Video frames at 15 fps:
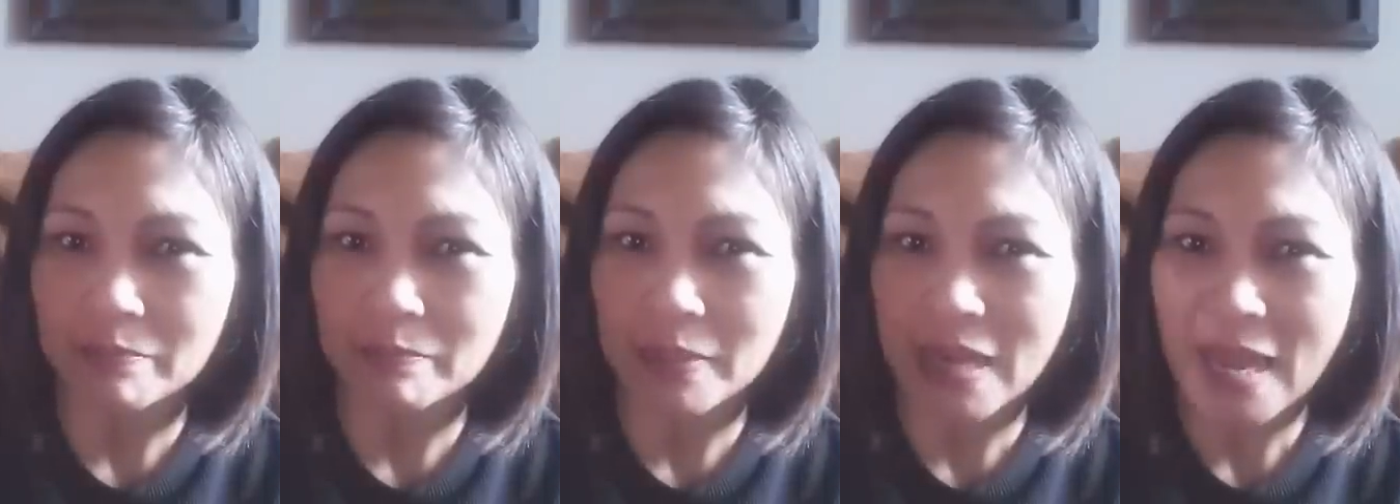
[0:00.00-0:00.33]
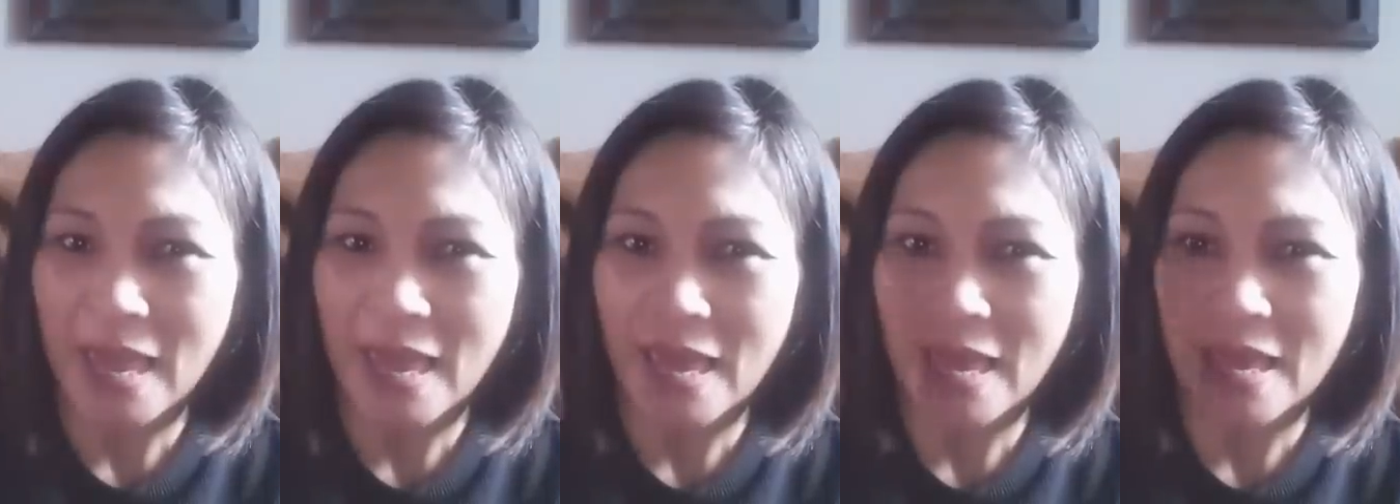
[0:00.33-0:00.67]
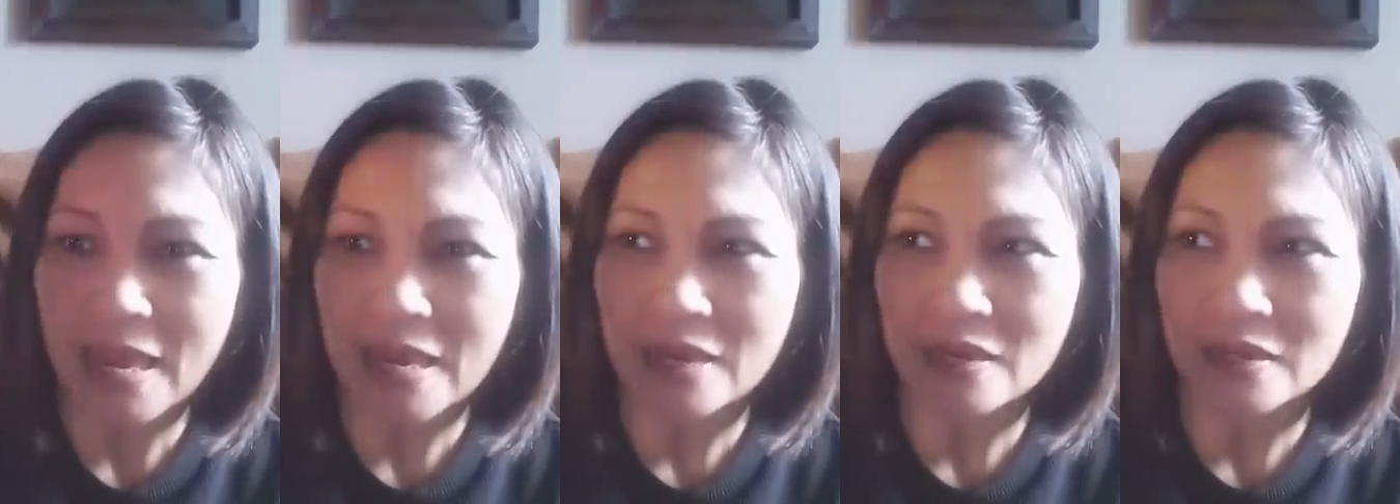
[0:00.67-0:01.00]

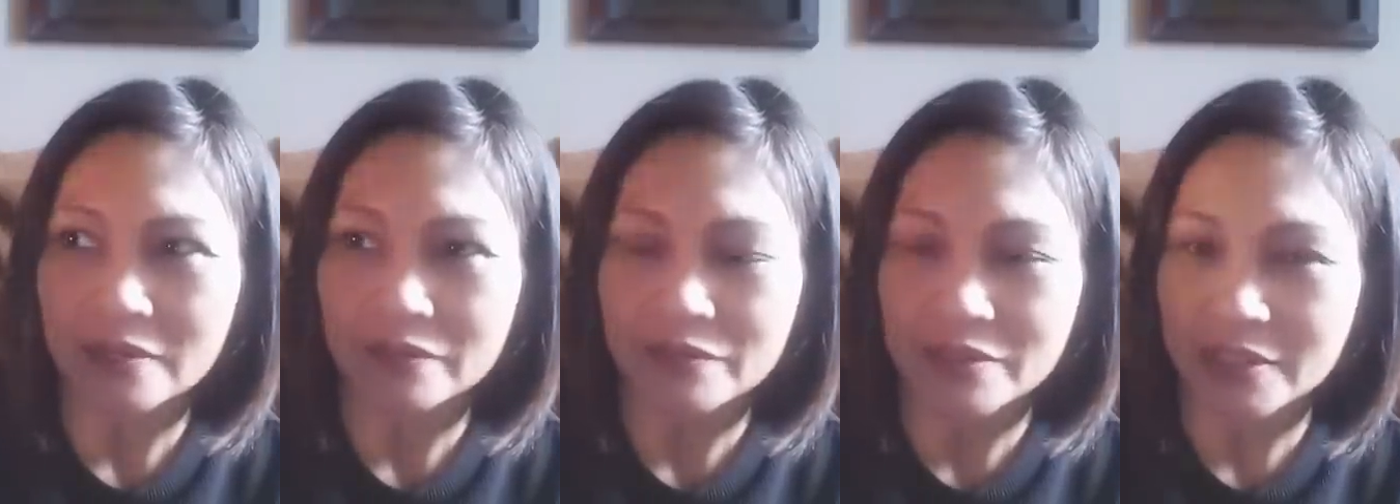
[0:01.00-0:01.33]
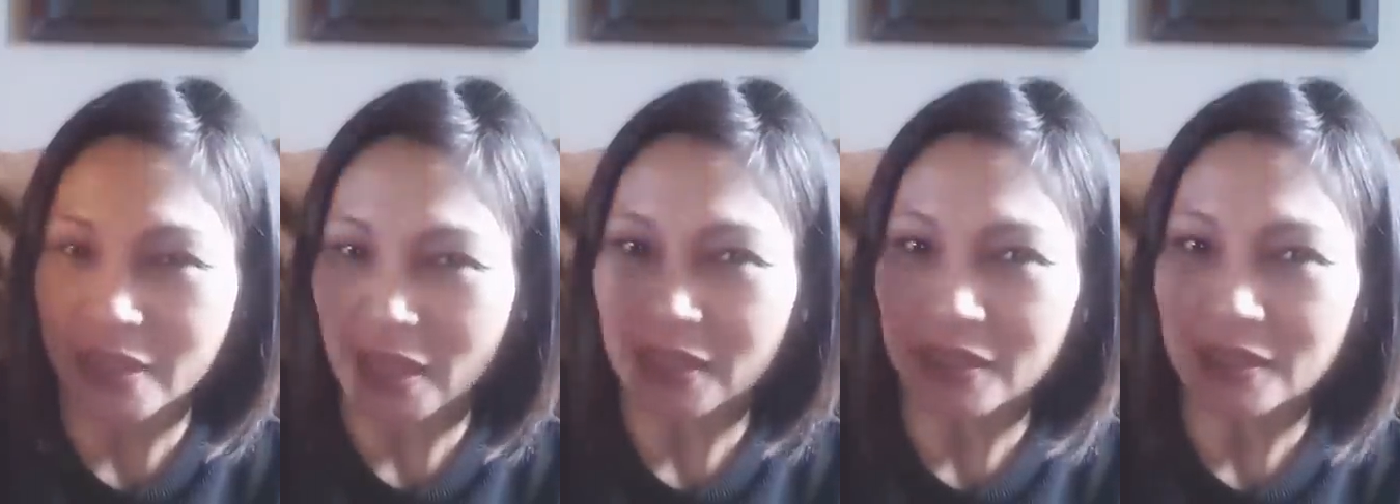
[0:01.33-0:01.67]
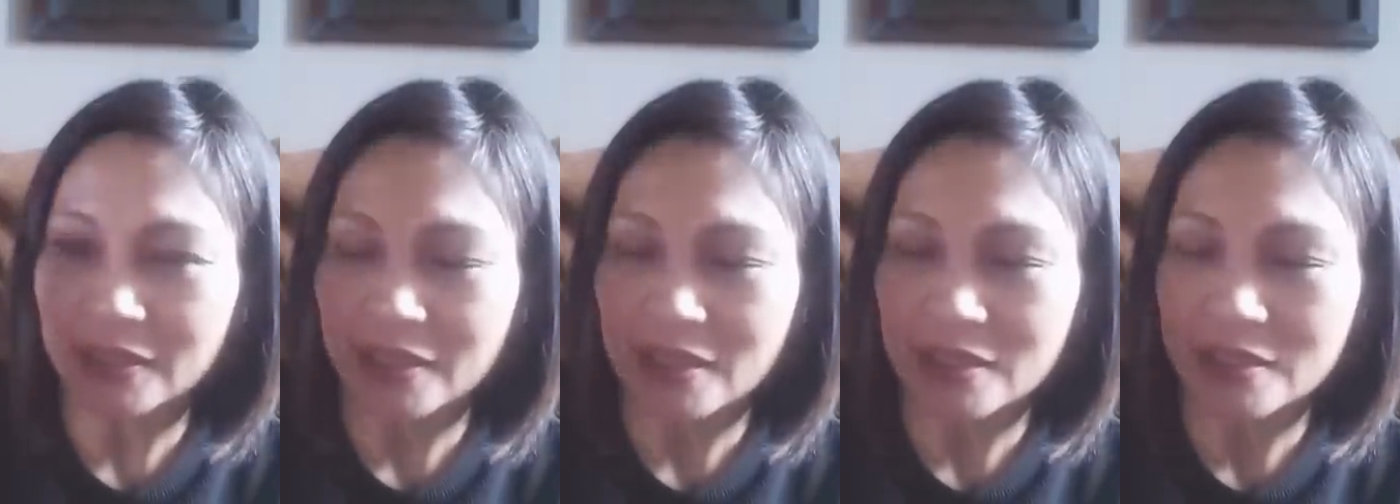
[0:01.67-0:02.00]
plan of
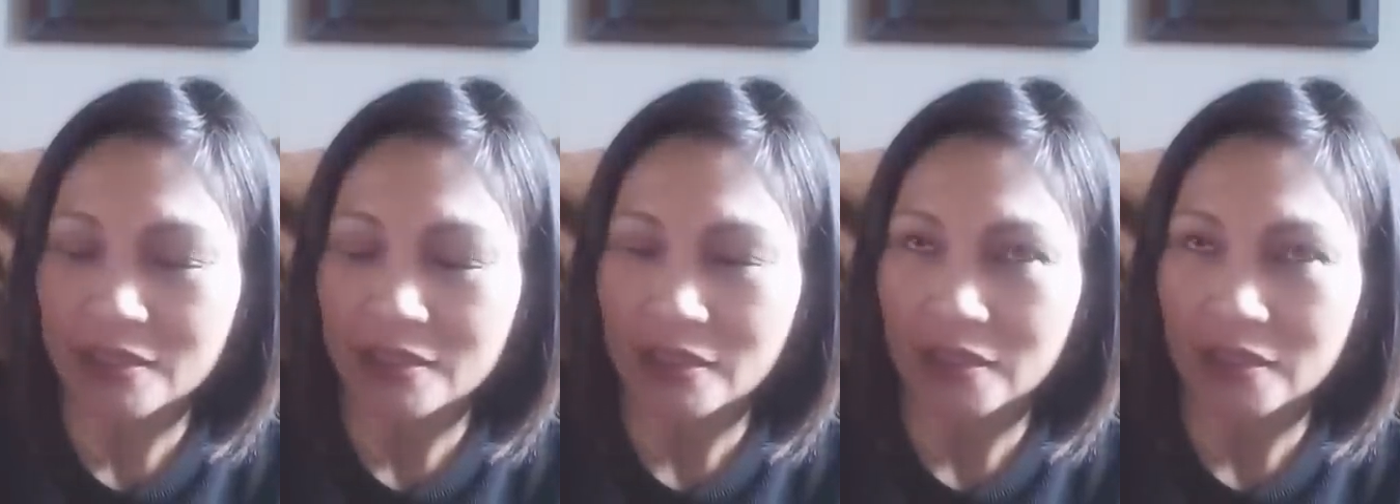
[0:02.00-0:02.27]
selling this.